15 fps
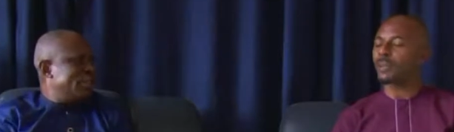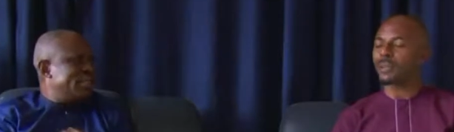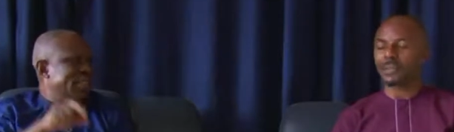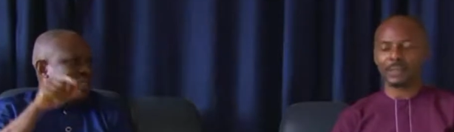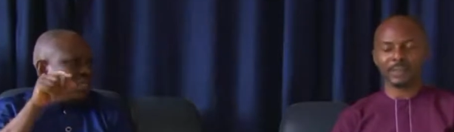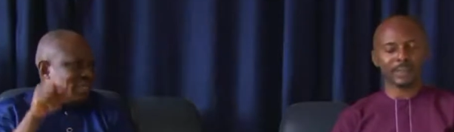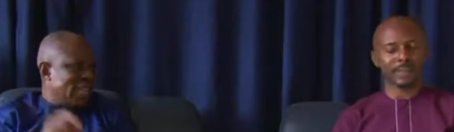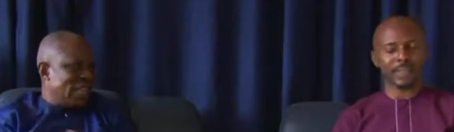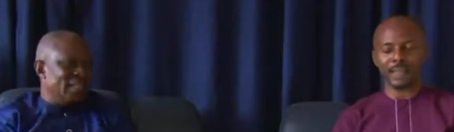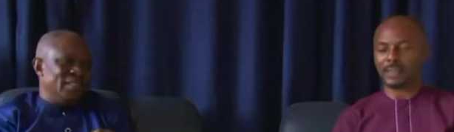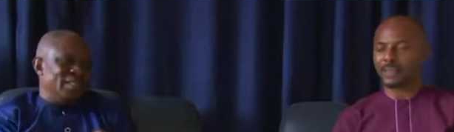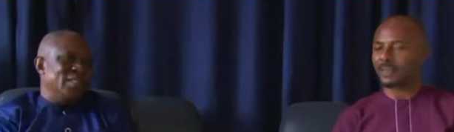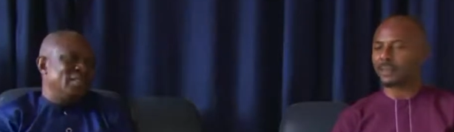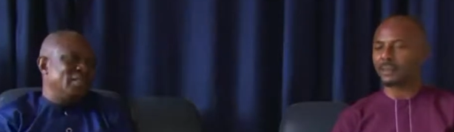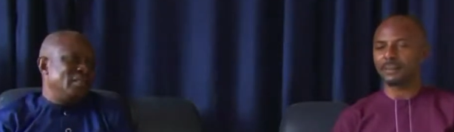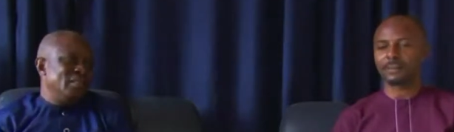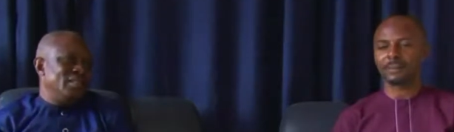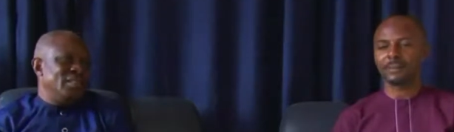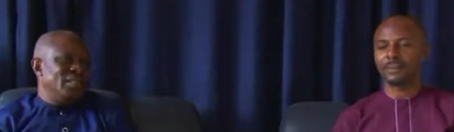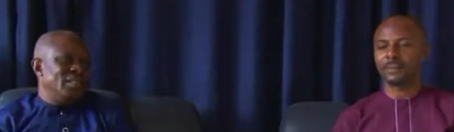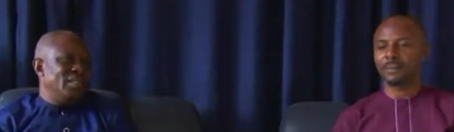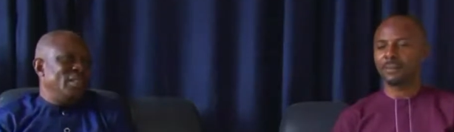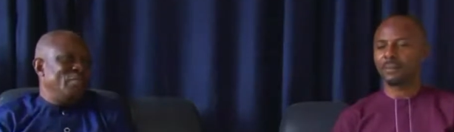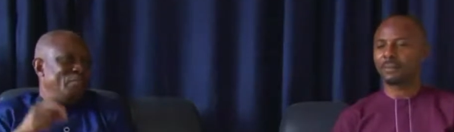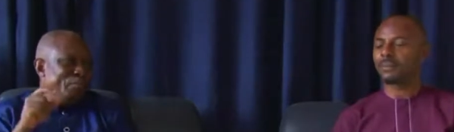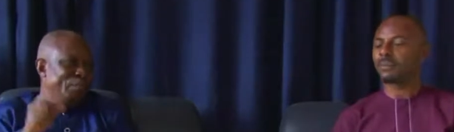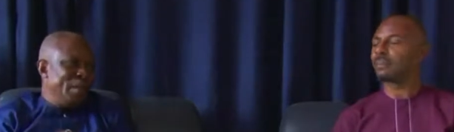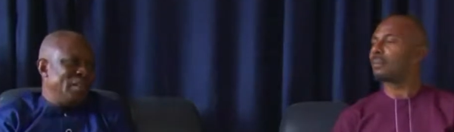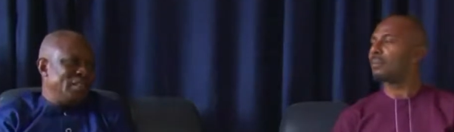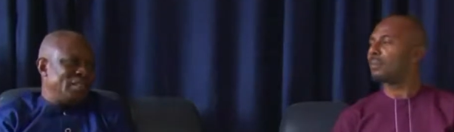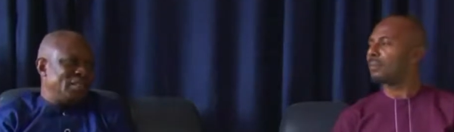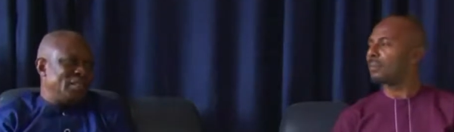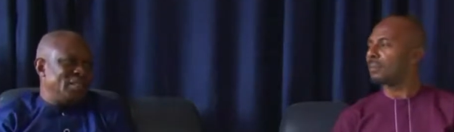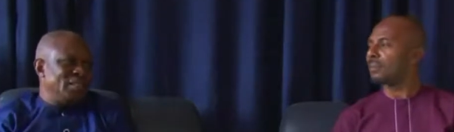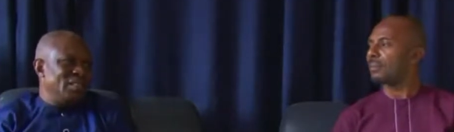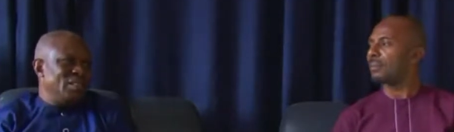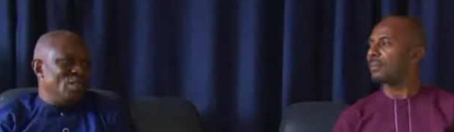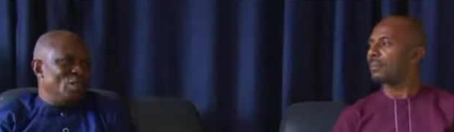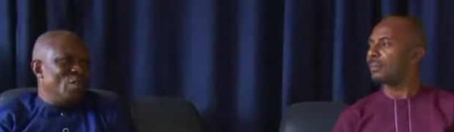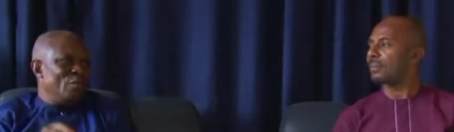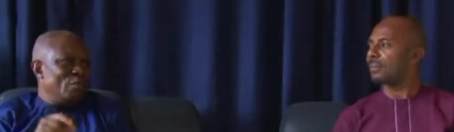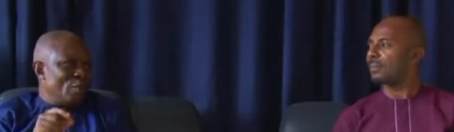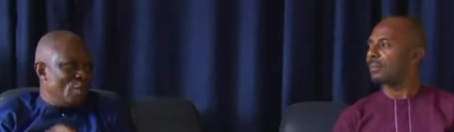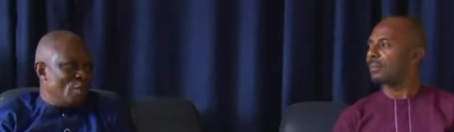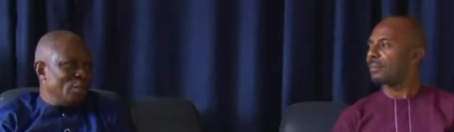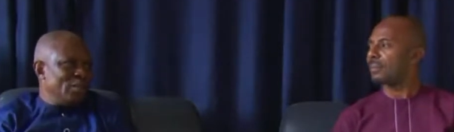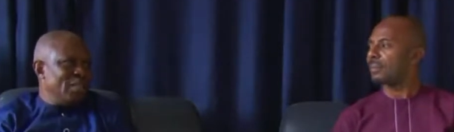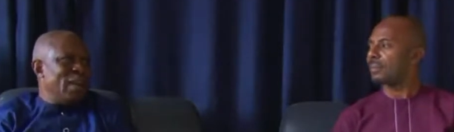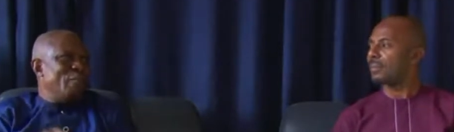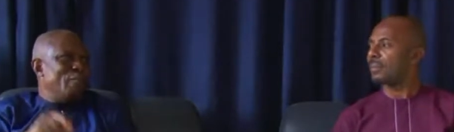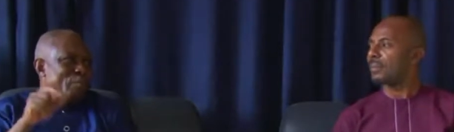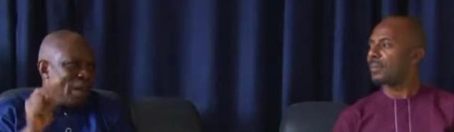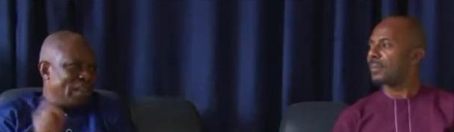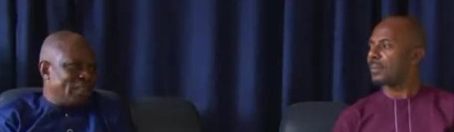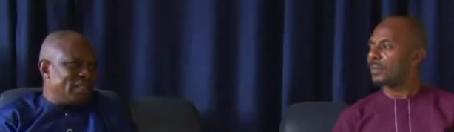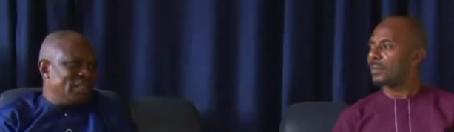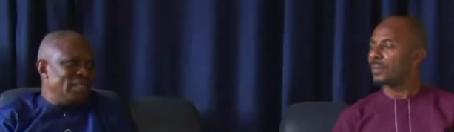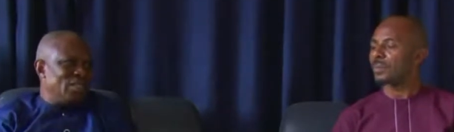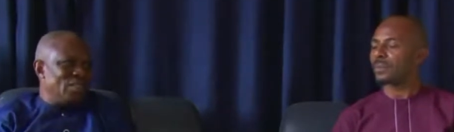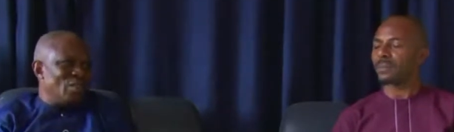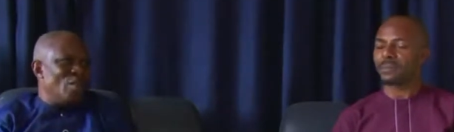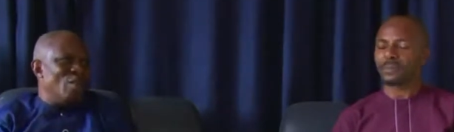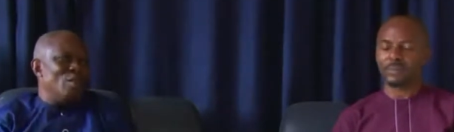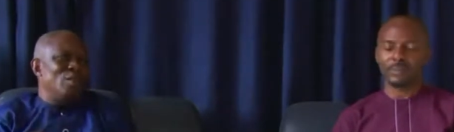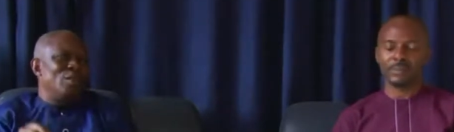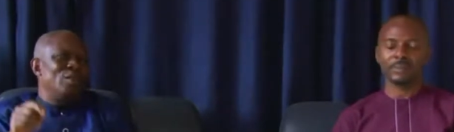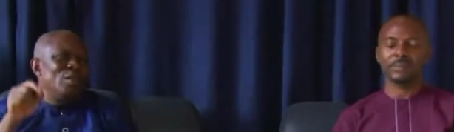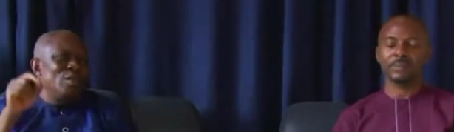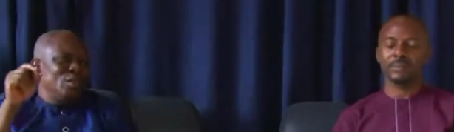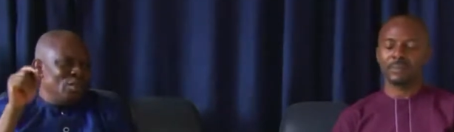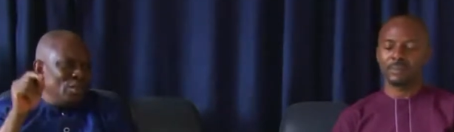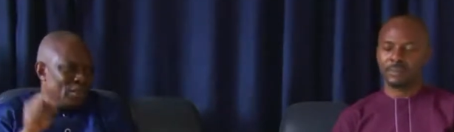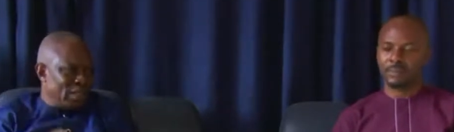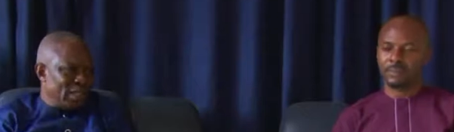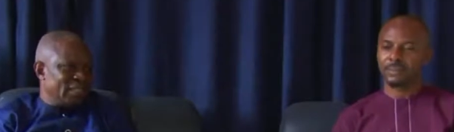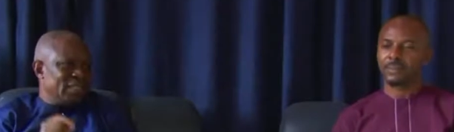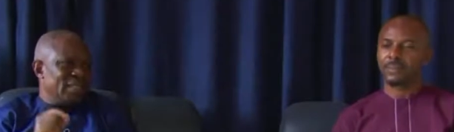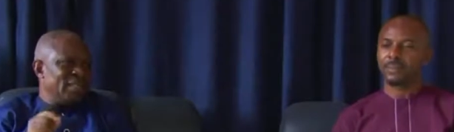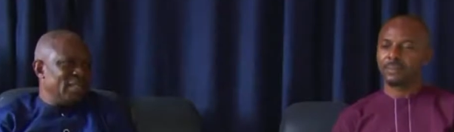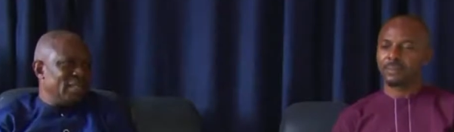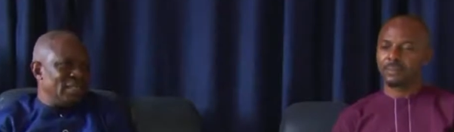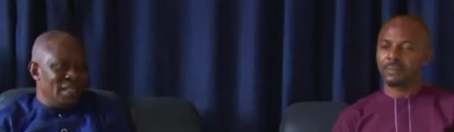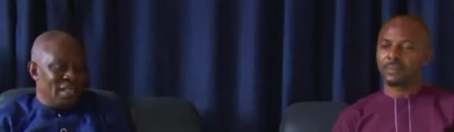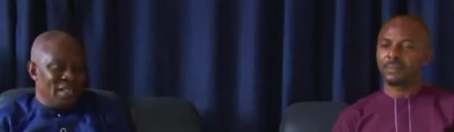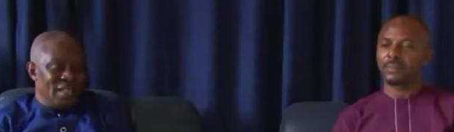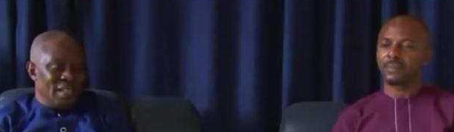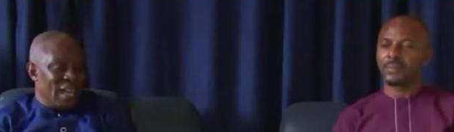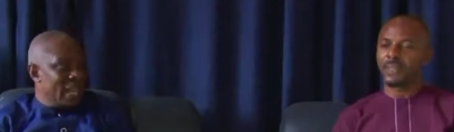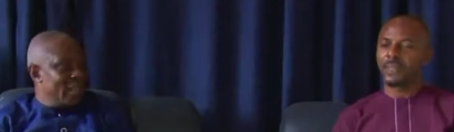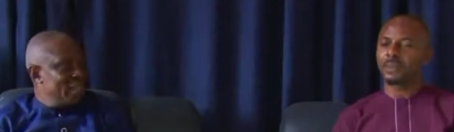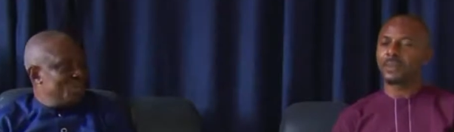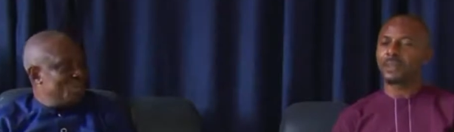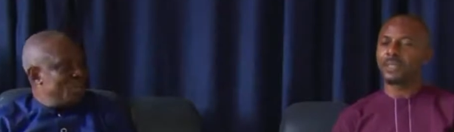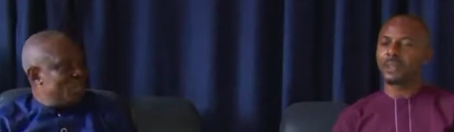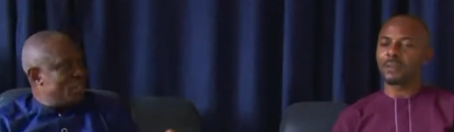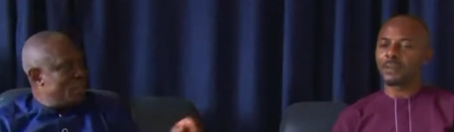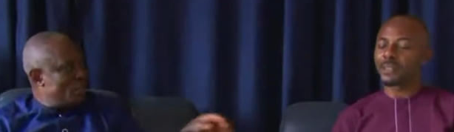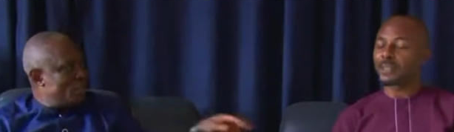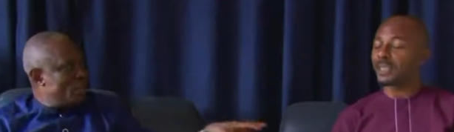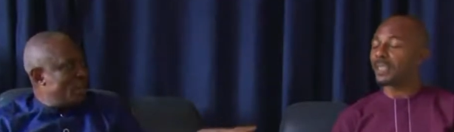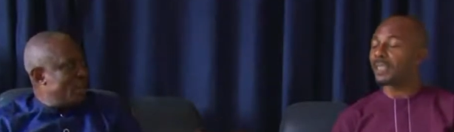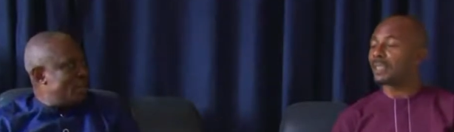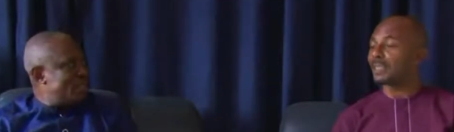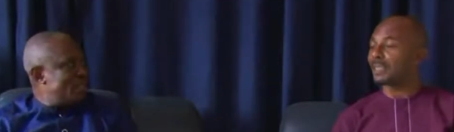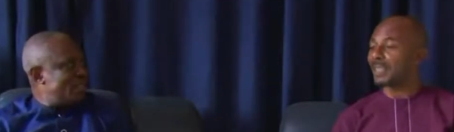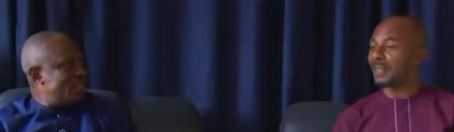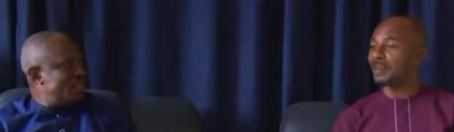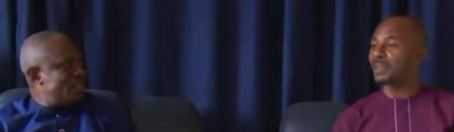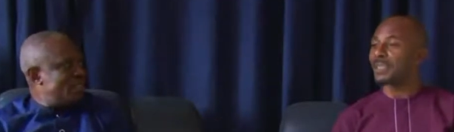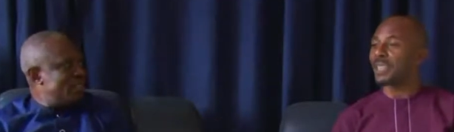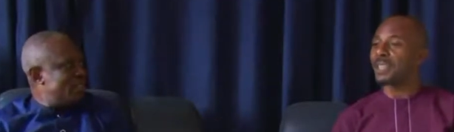Speaker 1: understanding. understanding.
Speaker 2: The peace mm. of God that passes mm. all understanding. David,
Speaker 1: David said in Psalm,